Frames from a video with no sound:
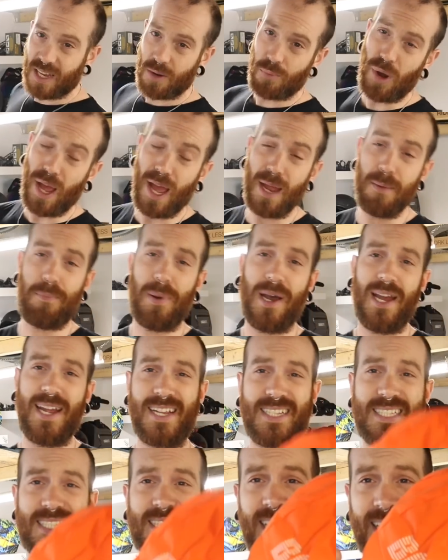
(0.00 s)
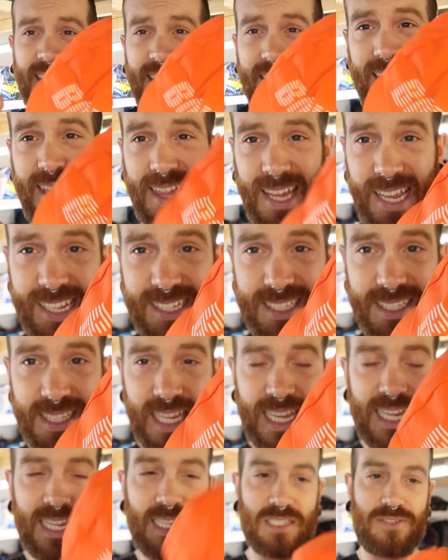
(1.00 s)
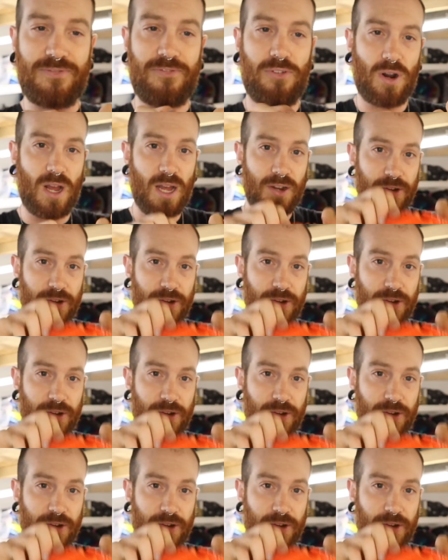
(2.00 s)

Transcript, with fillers: I ride bikes, these things for